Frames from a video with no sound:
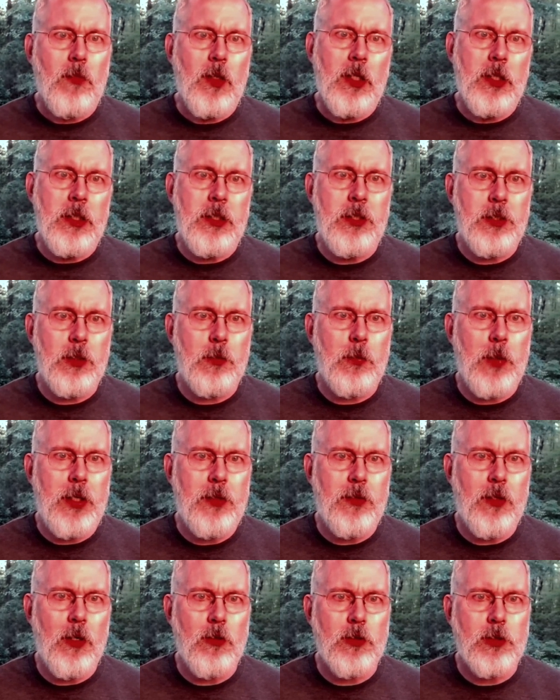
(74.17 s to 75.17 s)

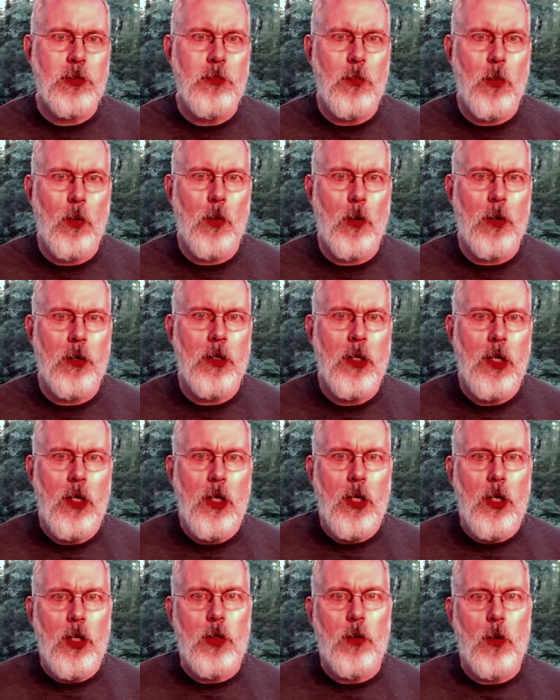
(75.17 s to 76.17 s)
Integrate those more
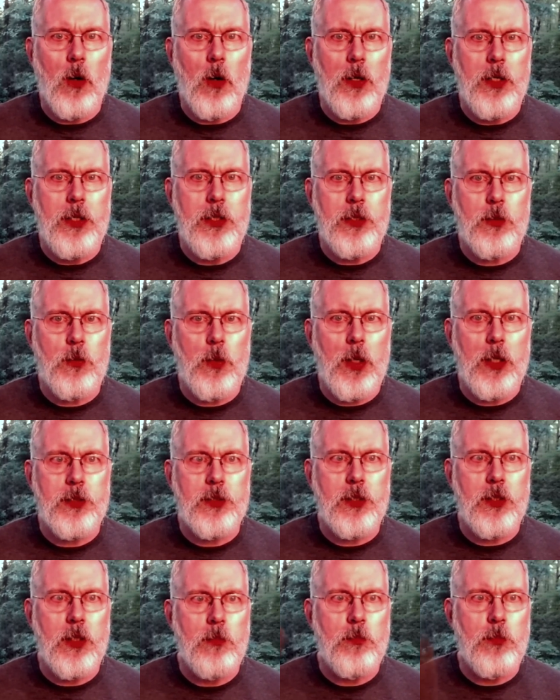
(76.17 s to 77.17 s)
who are
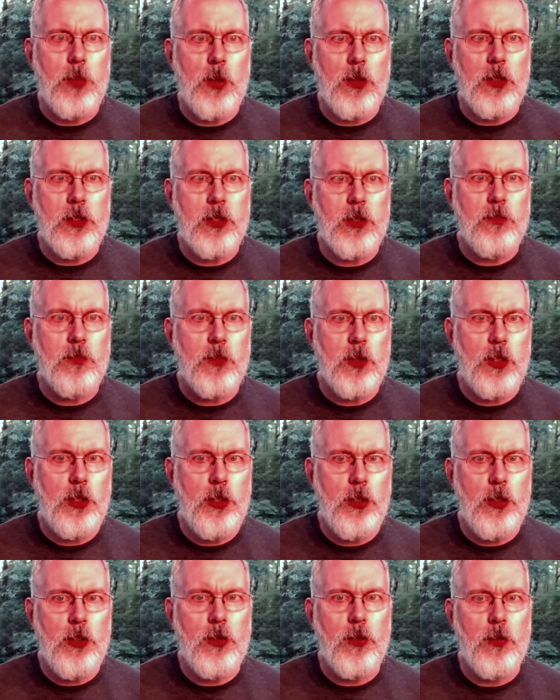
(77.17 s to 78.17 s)
interested in Buddhism
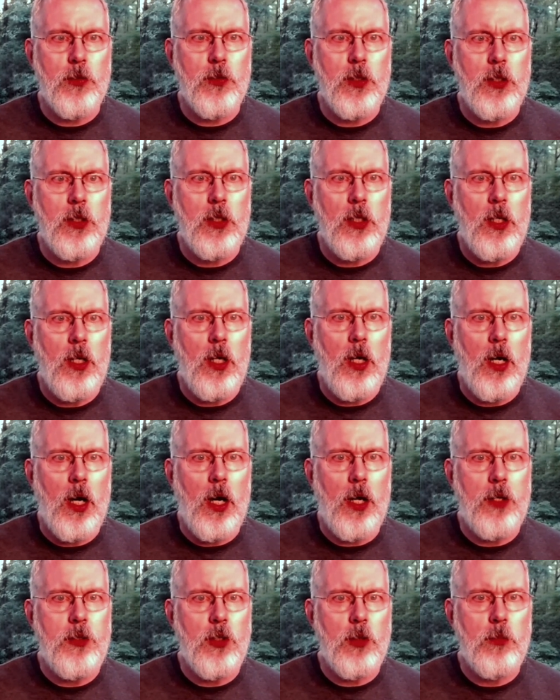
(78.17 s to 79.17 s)
too.
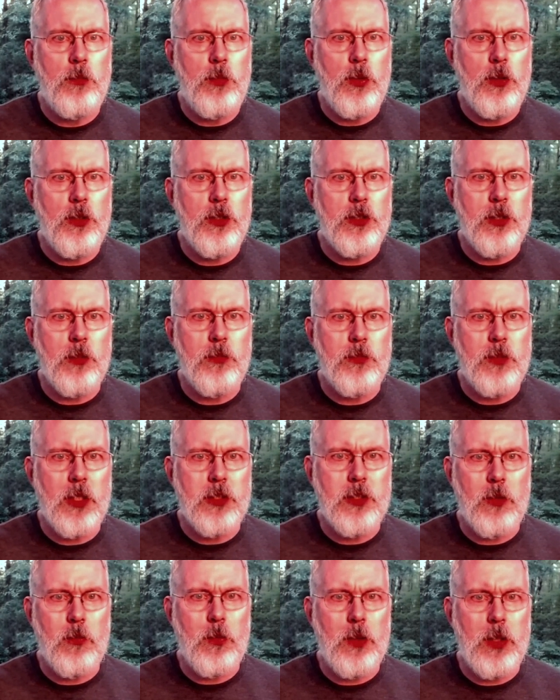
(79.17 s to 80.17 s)
I know Buddhism
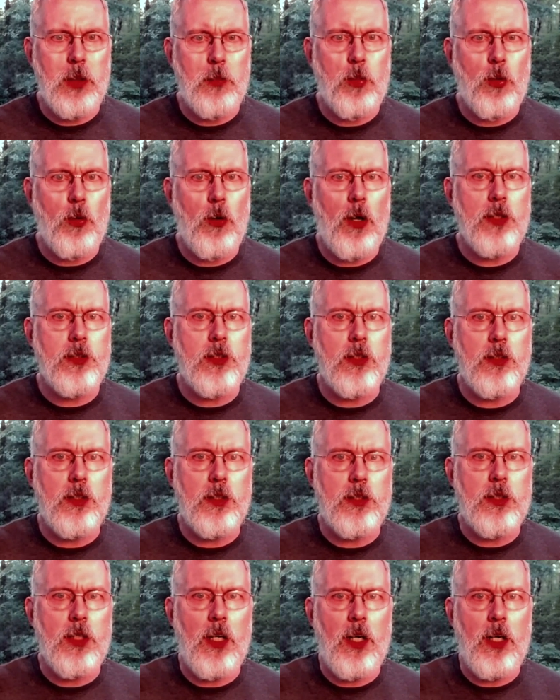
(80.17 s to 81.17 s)
doesn't really
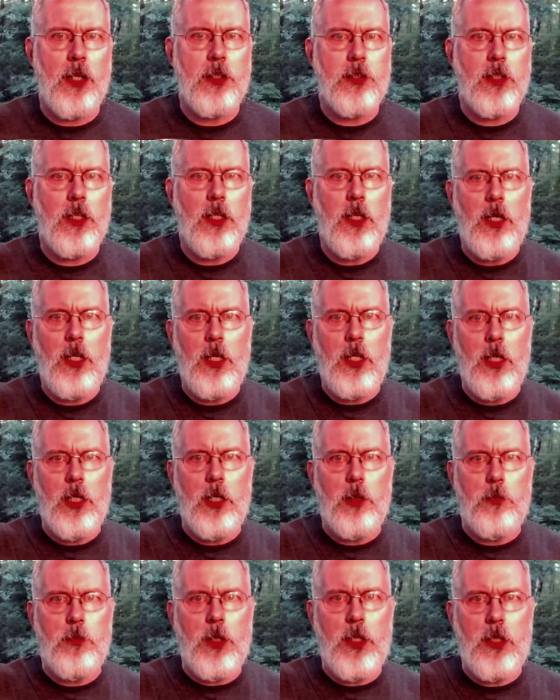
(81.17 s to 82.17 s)
proselytize,
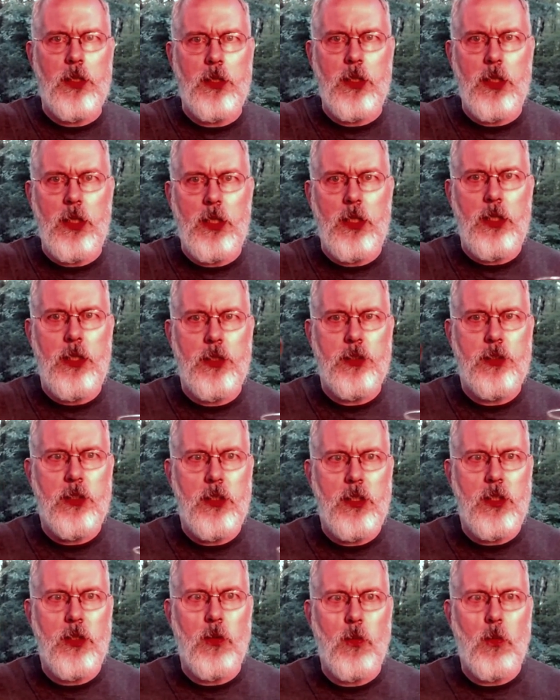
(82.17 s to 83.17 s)
but
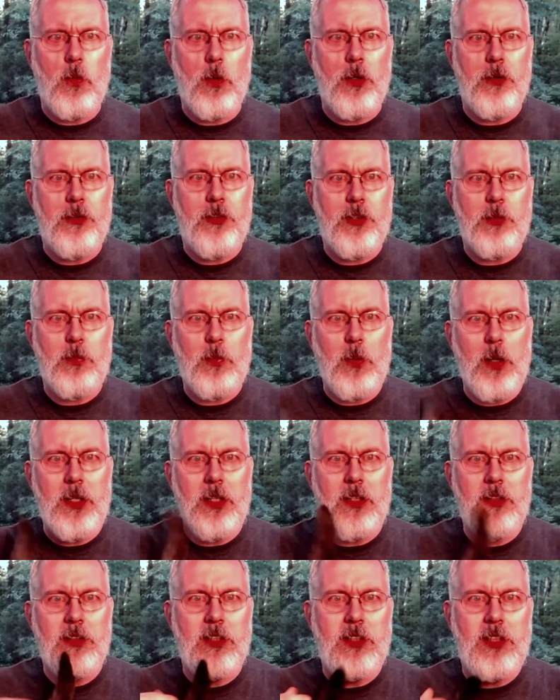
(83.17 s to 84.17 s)
isn't it worth
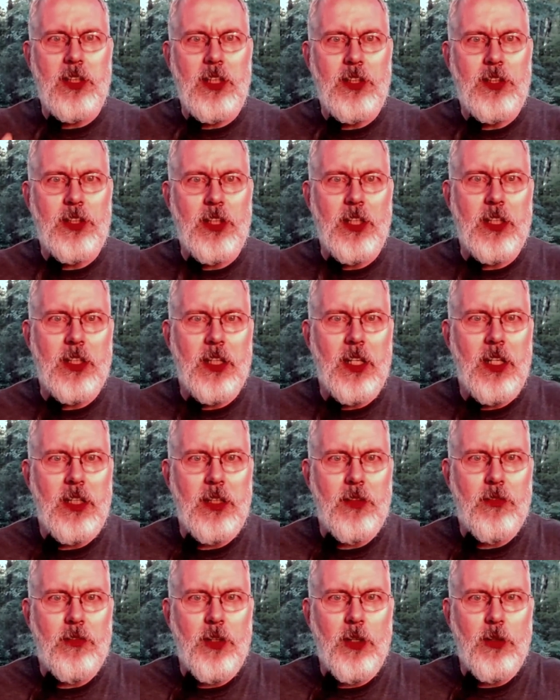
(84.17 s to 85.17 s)
spreading the teaching? And
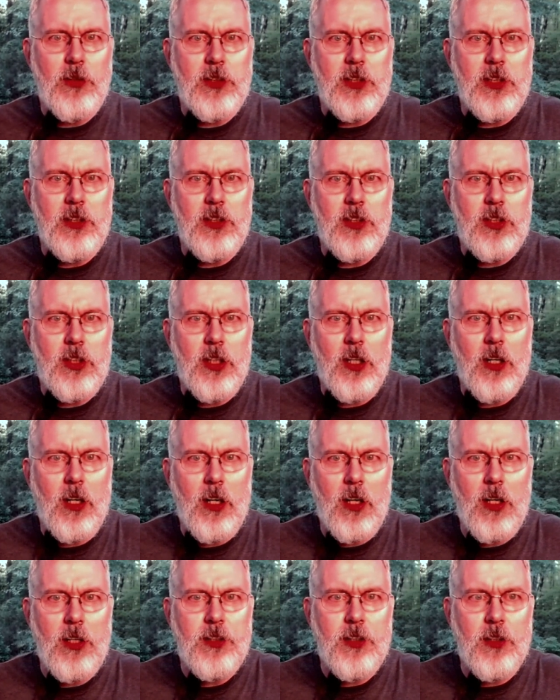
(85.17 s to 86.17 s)
if those in
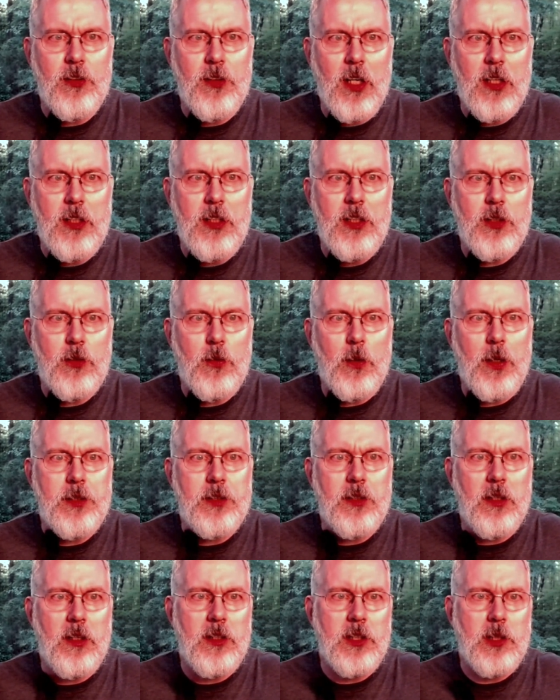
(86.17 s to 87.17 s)
charge are not
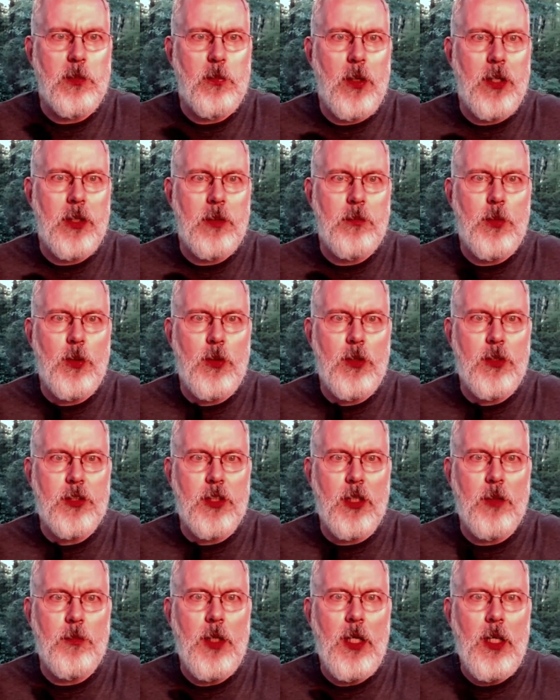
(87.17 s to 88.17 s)
interested in spreading
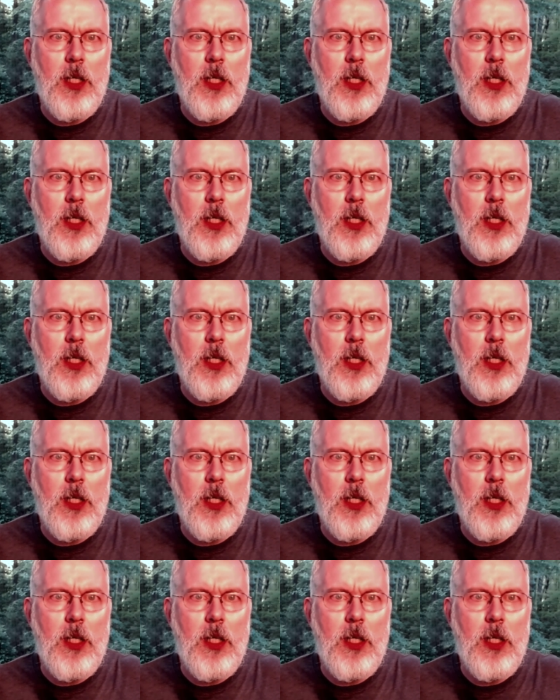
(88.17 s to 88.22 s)
Buddhism,